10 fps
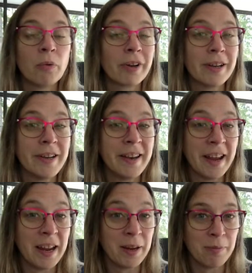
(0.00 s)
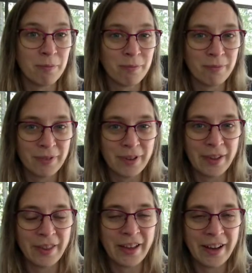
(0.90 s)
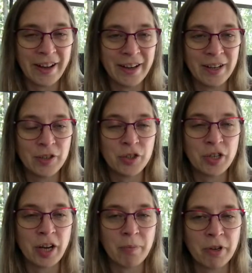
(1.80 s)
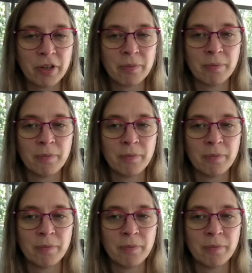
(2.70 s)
we're going to name that chapter.